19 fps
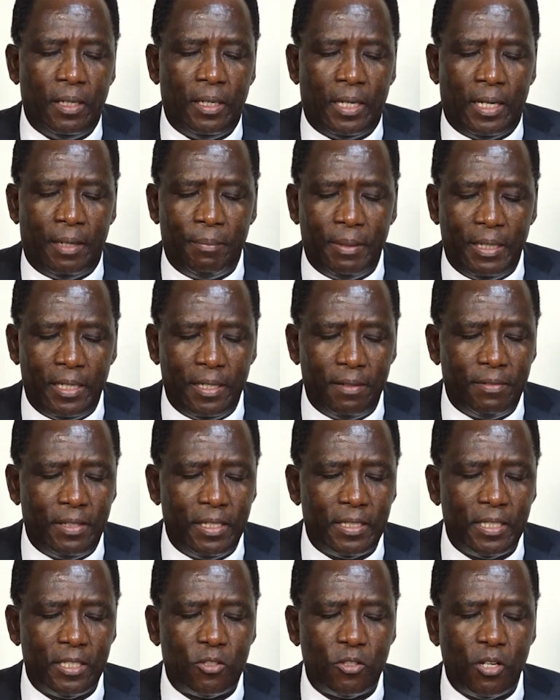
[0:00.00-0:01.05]
I believe
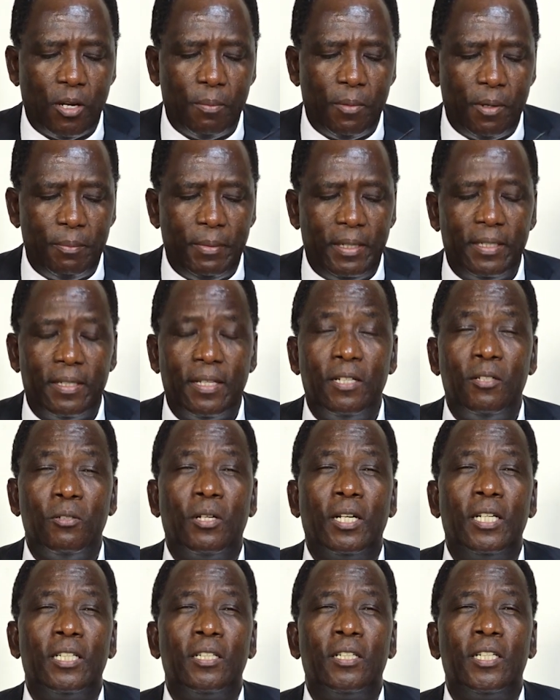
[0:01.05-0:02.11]
this is your moment that
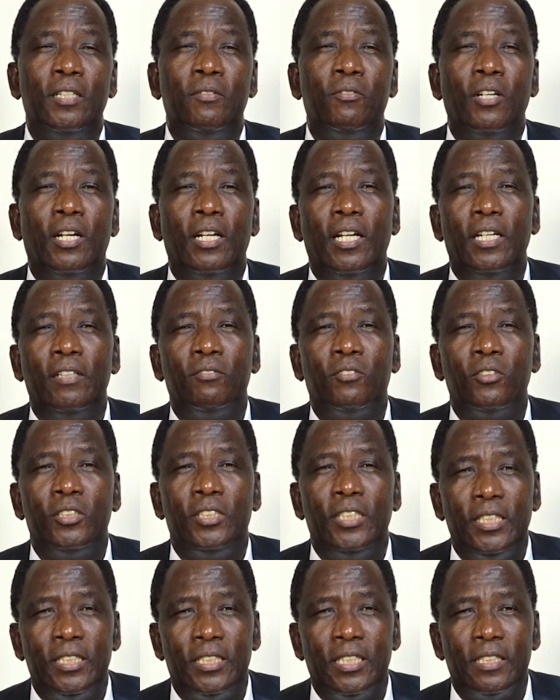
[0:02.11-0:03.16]
you can give your life to
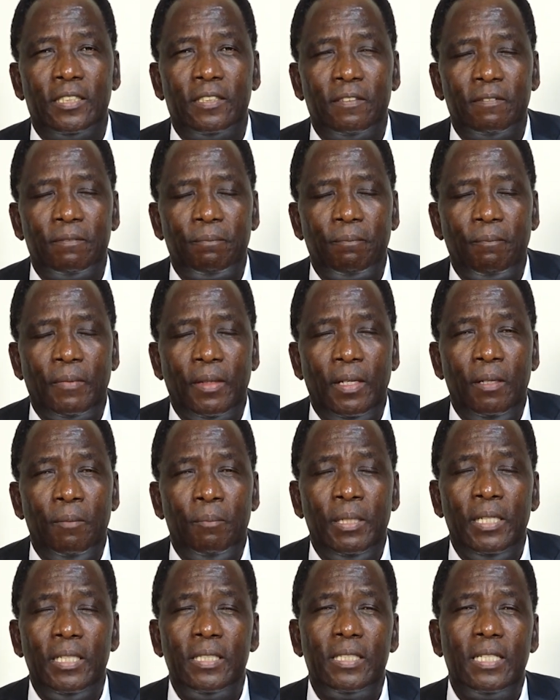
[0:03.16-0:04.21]
Jesus.
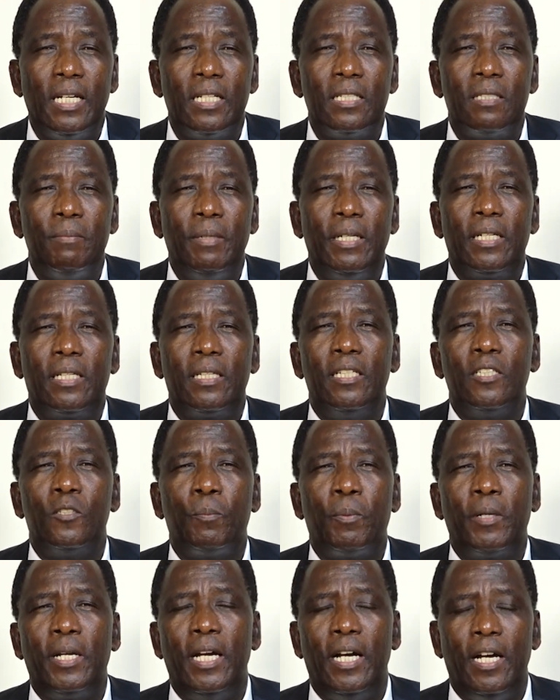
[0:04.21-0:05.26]
Please just make this
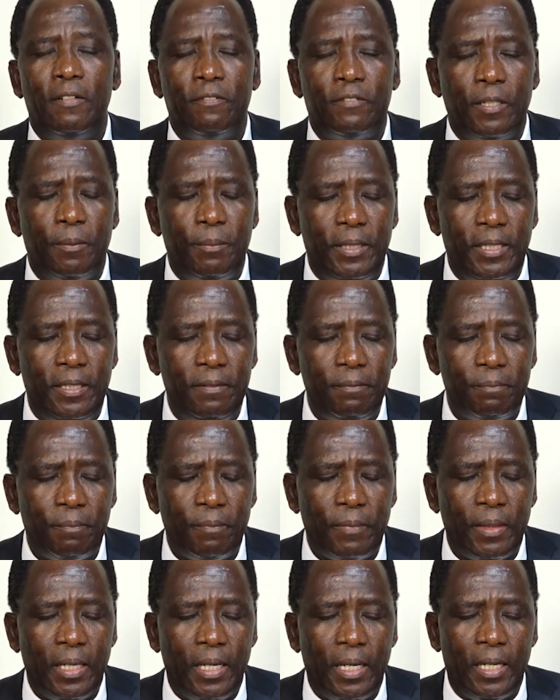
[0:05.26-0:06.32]
prayer after me
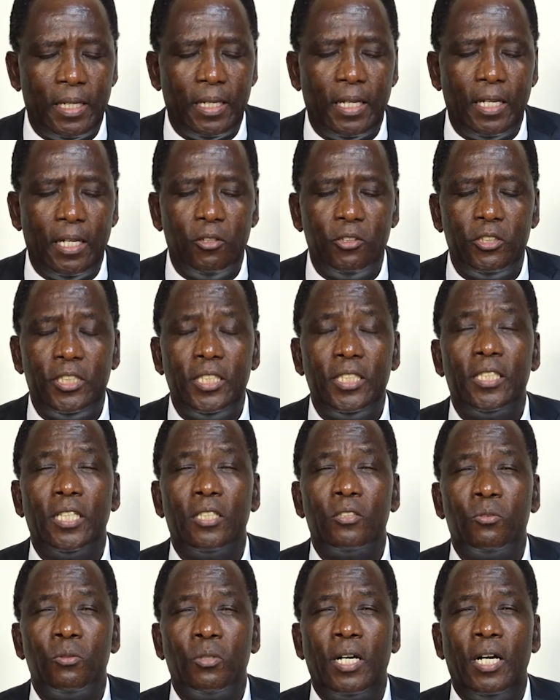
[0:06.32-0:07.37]
and allow
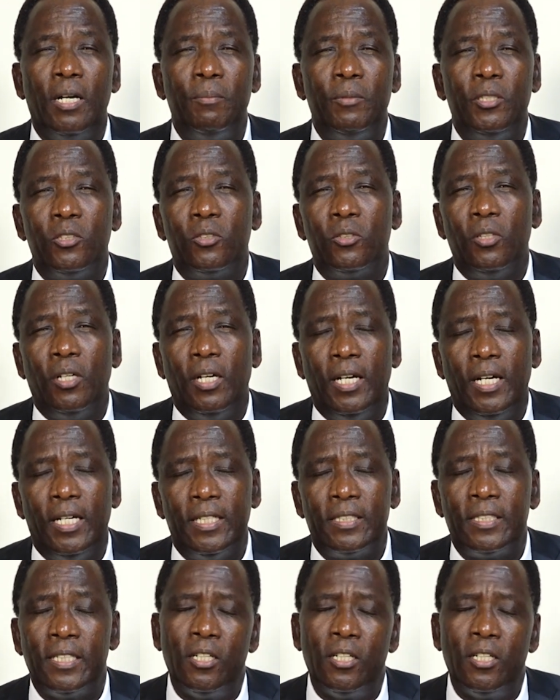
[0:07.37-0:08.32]
Jesus to come into your heart.